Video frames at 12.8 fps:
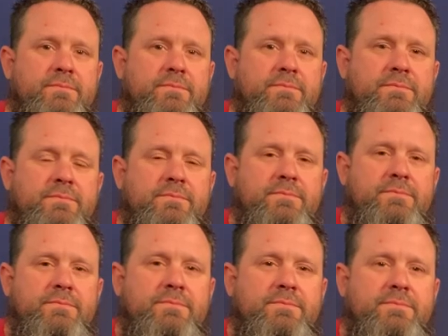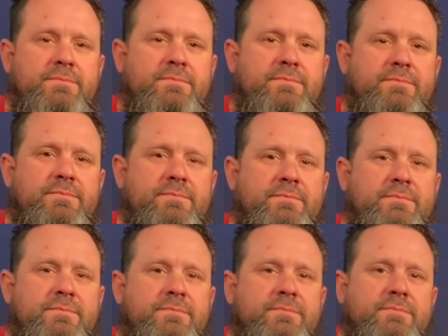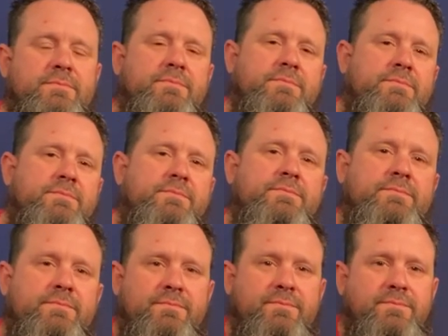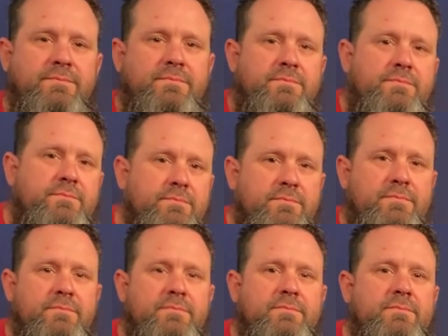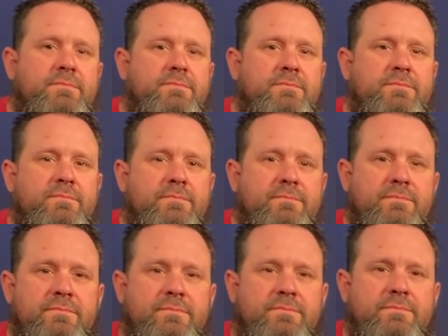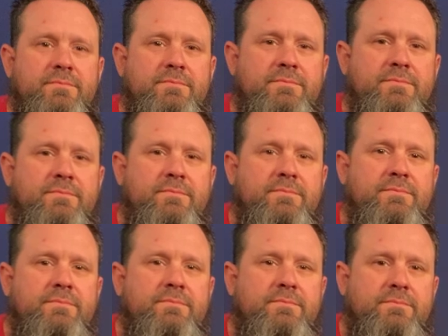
The person shown says nothing.